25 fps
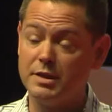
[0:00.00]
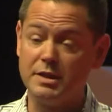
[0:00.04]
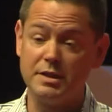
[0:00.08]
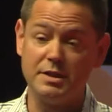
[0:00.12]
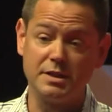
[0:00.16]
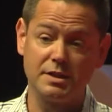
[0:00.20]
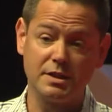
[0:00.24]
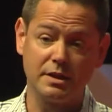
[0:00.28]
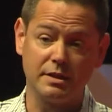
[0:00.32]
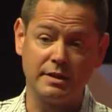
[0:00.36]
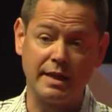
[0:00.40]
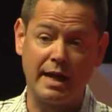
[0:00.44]

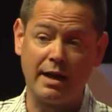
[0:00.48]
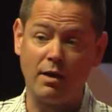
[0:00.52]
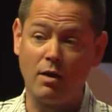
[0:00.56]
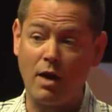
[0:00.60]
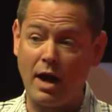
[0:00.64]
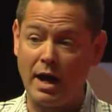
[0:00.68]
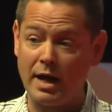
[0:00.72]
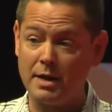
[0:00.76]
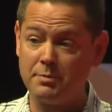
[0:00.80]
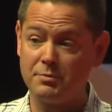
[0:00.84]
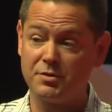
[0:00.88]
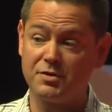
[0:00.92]
is, now
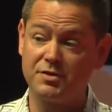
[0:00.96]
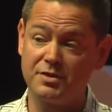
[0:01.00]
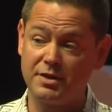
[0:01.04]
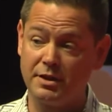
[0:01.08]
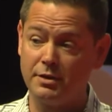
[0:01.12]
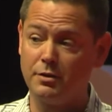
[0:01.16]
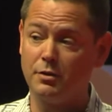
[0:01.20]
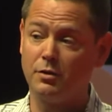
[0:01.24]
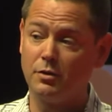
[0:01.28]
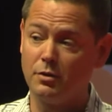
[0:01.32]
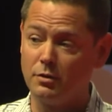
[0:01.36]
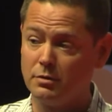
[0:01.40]
I'm
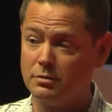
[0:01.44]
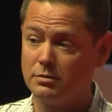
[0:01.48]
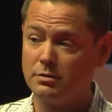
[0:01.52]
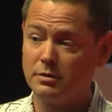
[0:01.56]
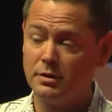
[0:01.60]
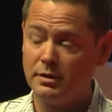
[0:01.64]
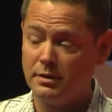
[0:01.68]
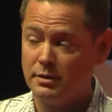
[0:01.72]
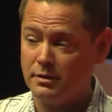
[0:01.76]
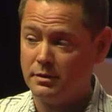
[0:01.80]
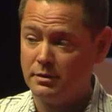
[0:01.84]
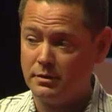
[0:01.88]
still
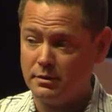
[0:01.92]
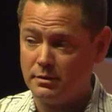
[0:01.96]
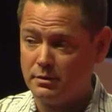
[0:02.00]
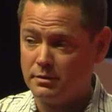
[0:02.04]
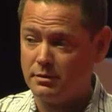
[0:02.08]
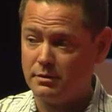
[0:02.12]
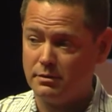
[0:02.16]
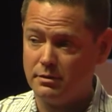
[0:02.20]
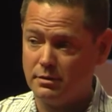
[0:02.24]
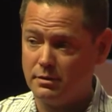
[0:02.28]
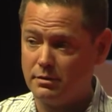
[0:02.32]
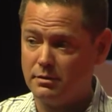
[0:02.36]

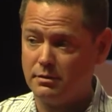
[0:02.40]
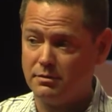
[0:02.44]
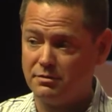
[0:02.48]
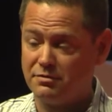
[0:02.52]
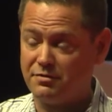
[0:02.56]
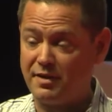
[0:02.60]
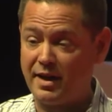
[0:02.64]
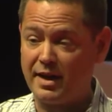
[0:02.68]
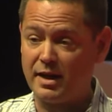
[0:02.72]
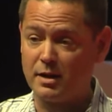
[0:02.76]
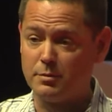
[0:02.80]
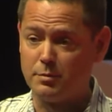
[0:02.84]

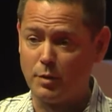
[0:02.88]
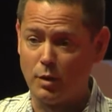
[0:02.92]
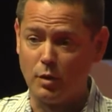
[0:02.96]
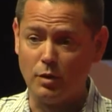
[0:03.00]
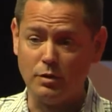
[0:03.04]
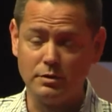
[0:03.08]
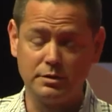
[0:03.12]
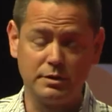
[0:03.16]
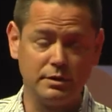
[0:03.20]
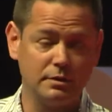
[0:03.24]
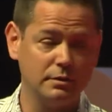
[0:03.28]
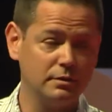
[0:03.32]

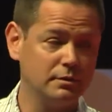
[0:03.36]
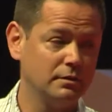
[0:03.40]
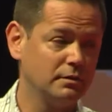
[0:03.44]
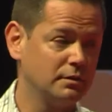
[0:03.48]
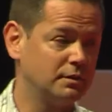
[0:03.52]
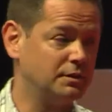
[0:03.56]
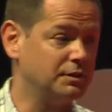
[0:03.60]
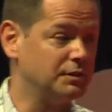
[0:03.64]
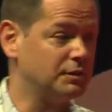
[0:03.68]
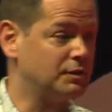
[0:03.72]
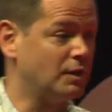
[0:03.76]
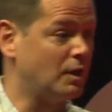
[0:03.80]
Firebolt.
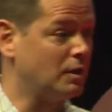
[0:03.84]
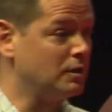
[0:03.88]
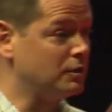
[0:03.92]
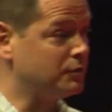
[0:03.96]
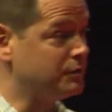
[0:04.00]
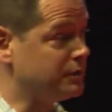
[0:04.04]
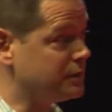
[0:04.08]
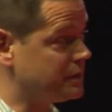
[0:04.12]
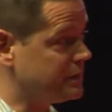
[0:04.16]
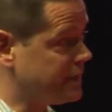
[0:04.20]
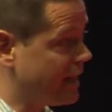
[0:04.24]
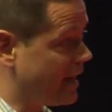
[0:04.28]

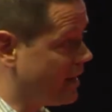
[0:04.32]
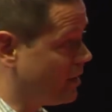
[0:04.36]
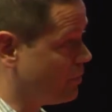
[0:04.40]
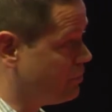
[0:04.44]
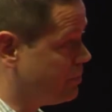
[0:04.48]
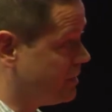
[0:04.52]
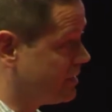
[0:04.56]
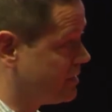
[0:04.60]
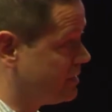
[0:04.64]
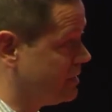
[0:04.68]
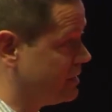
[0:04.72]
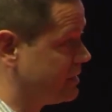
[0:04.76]
Gonçalo is now
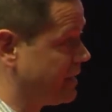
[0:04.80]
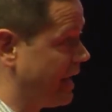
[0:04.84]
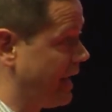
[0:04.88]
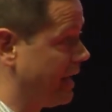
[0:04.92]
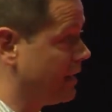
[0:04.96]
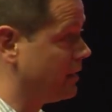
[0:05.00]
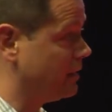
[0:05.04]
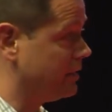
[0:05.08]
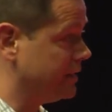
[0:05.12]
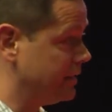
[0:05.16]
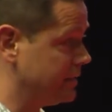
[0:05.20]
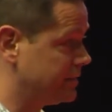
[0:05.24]
business
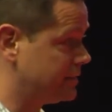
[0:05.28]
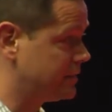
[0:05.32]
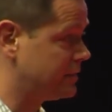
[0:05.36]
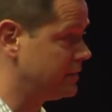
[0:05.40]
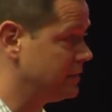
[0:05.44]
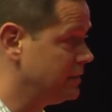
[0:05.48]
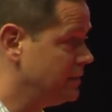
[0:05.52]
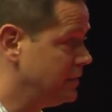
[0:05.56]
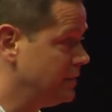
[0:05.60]
analyst